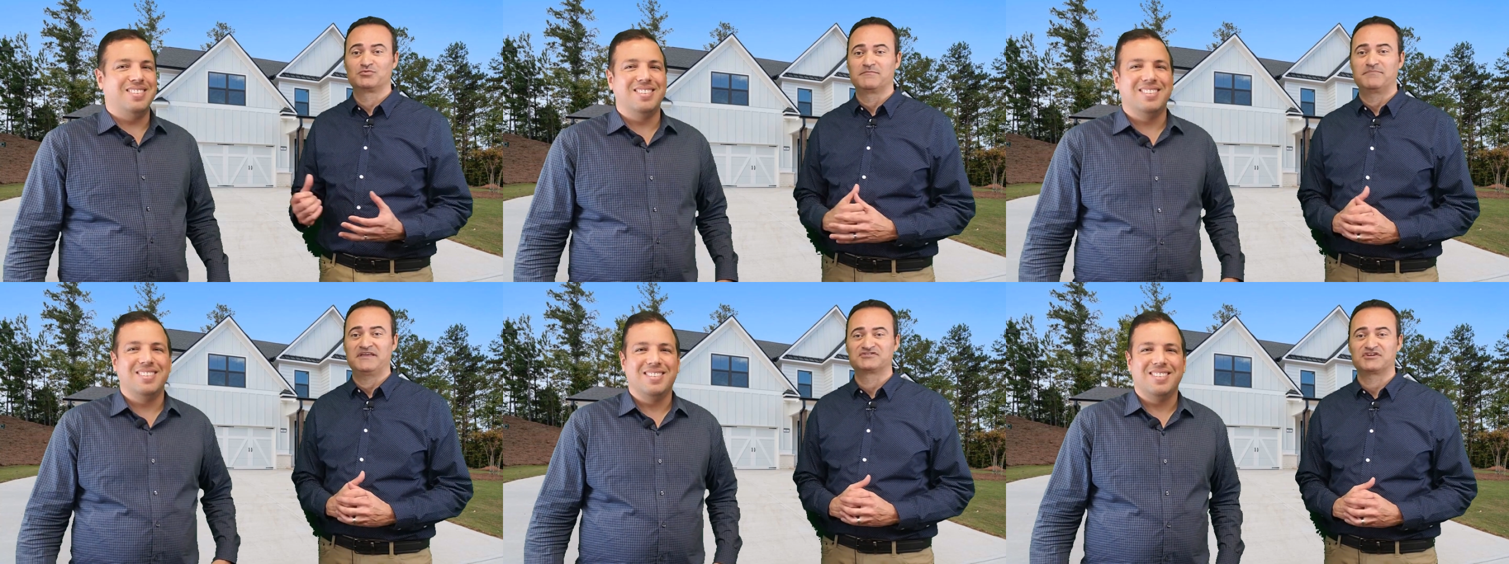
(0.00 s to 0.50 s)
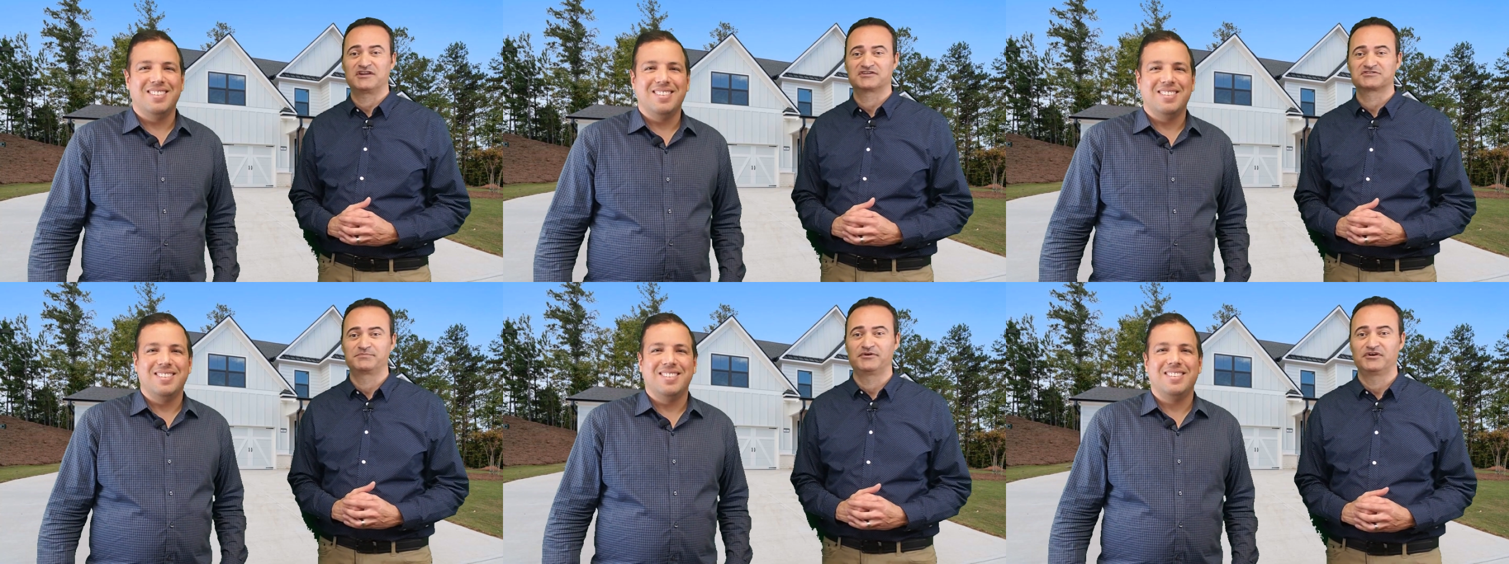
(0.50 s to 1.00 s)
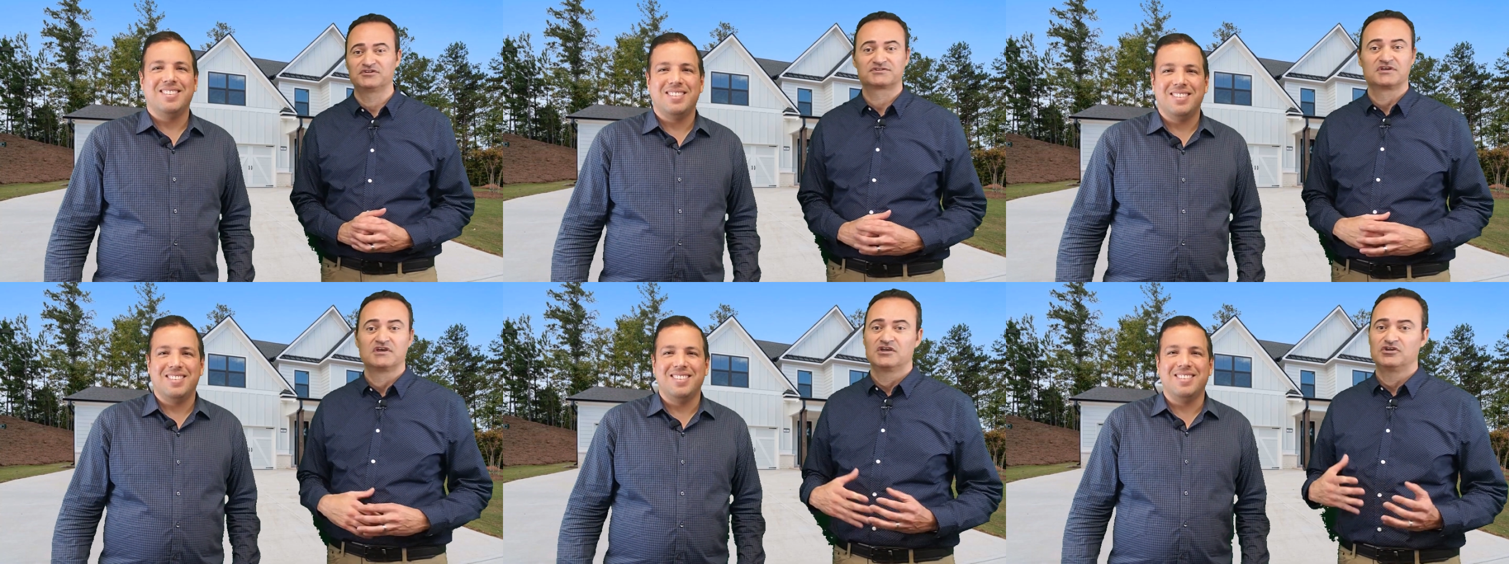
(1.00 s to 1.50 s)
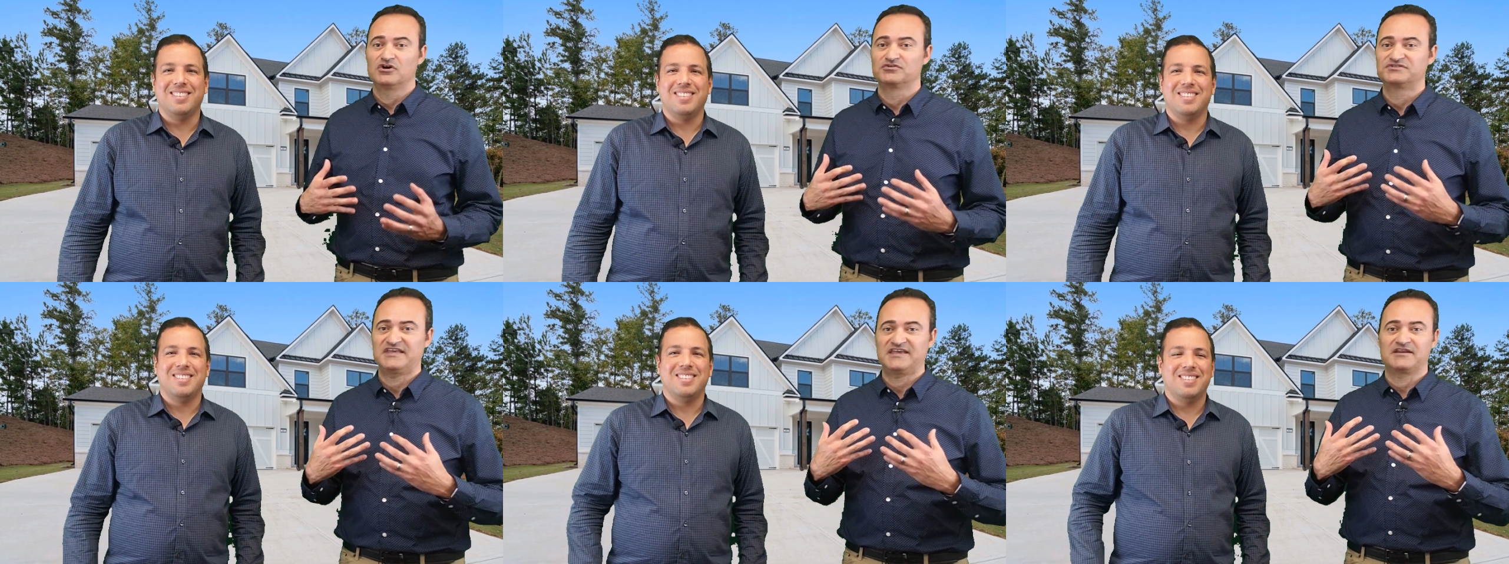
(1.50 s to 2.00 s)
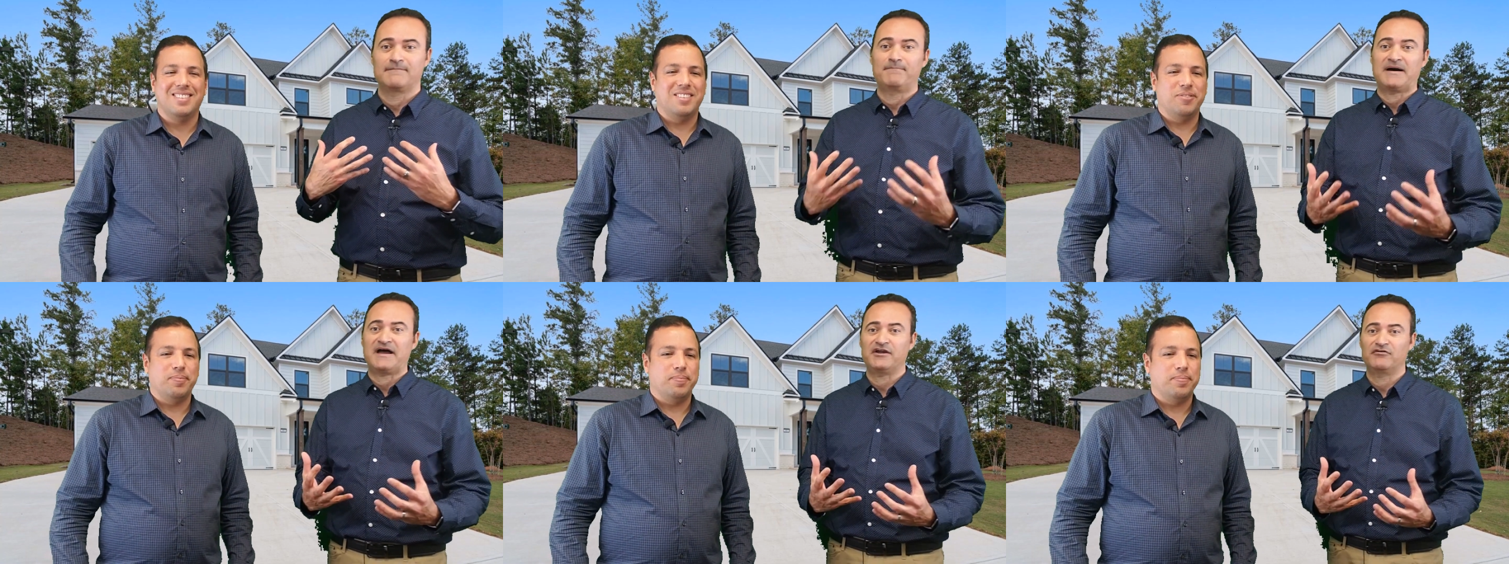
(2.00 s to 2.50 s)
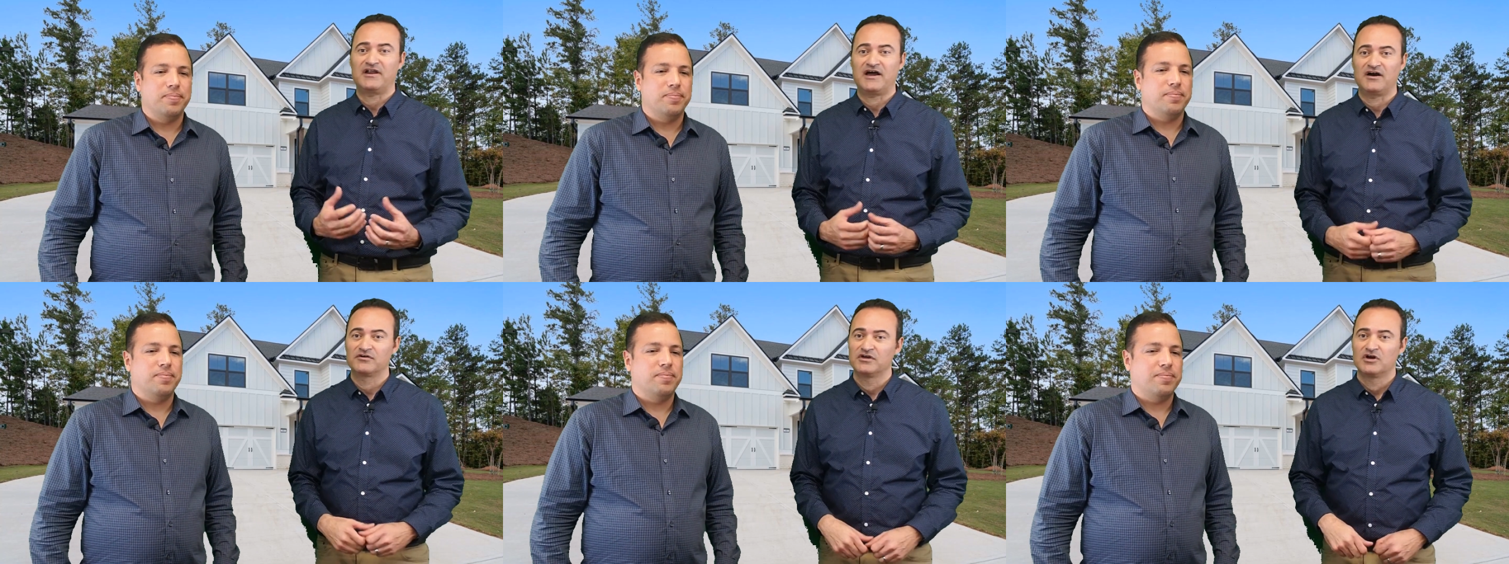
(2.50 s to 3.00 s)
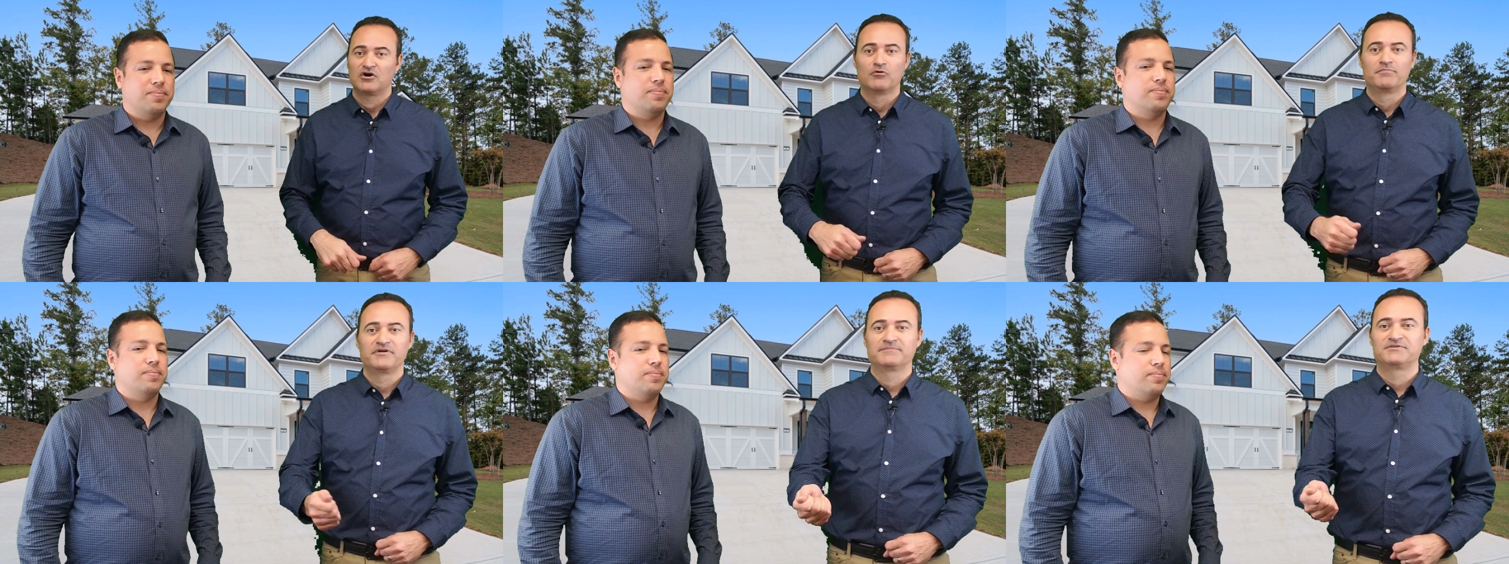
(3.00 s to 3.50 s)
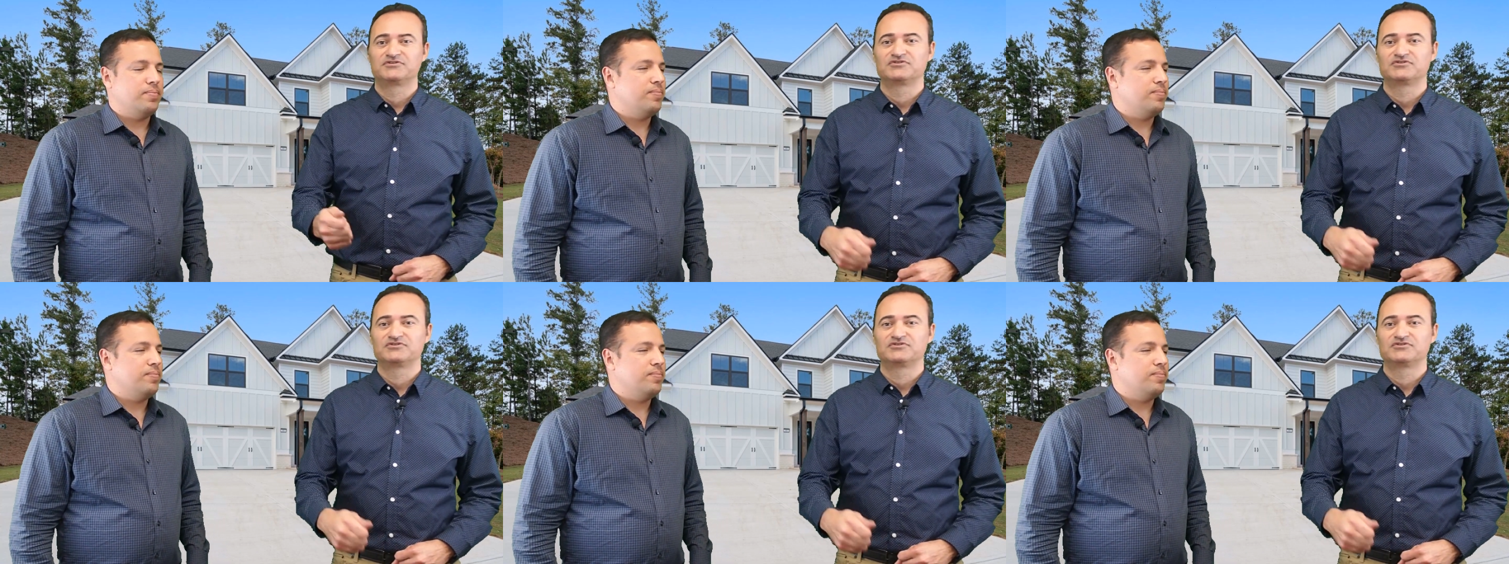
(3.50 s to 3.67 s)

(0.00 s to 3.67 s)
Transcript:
Speaker 1: one based on experience. You know, taking a buyer out, open up the